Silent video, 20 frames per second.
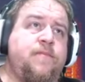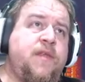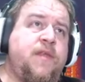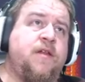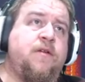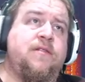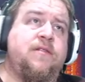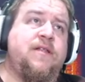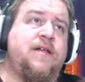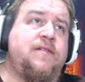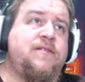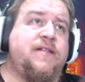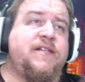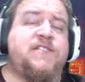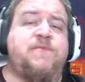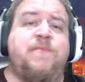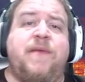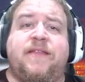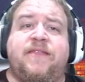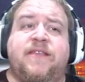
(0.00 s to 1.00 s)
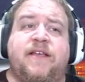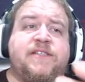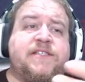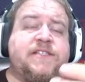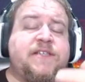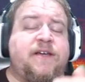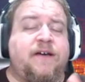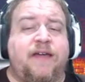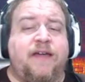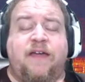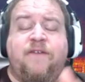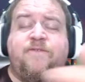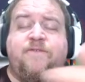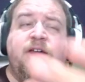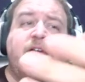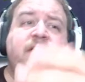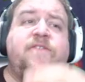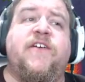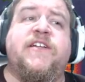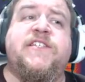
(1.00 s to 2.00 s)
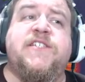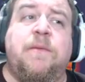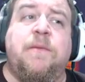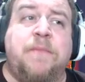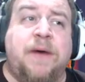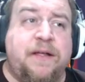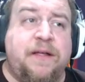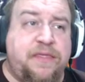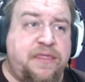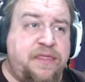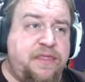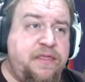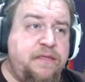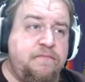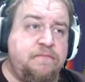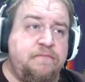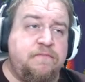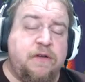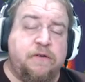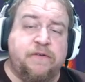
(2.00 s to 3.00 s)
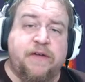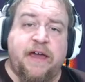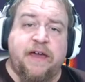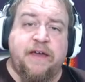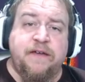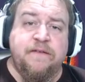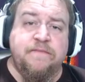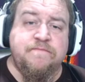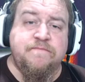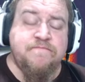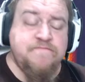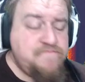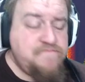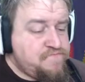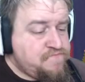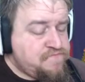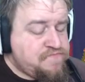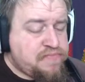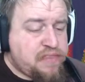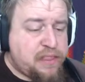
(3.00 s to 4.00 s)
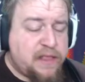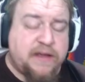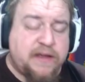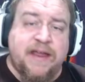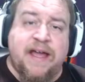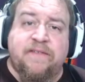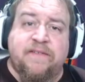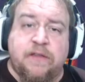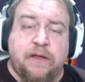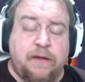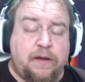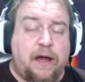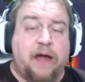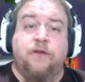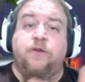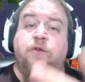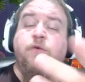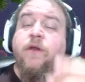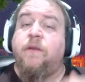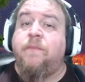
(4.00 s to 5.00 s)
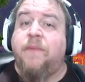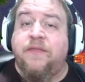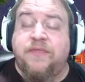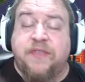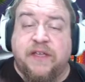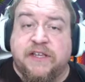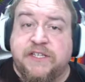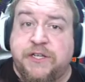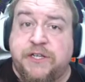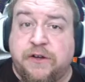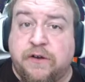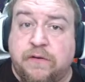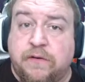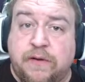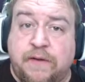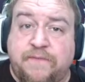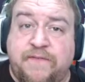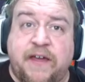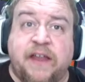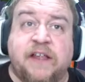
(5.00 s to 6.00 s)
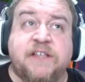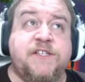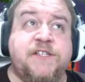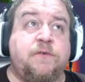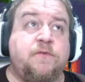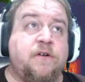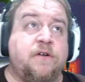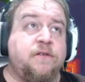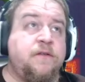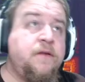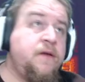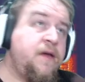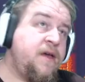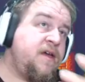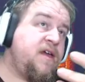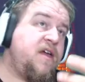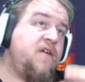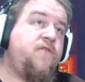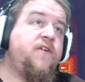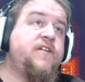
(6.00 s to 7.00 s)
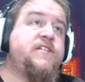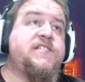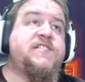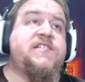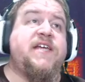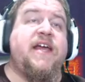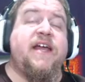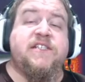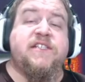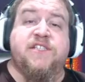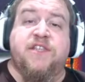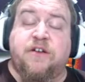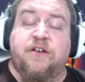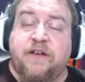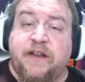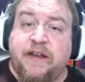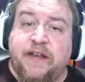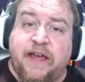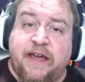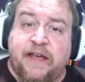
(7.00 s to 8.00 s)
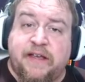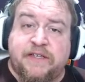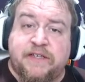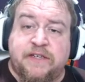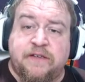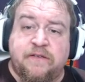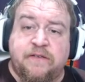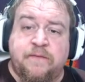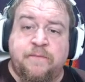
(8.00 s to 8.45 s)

know, let's make this, if it's a month, okay? Doesn't have to, I don't know what a month is in your fantasy world. If we just say it's 30 days,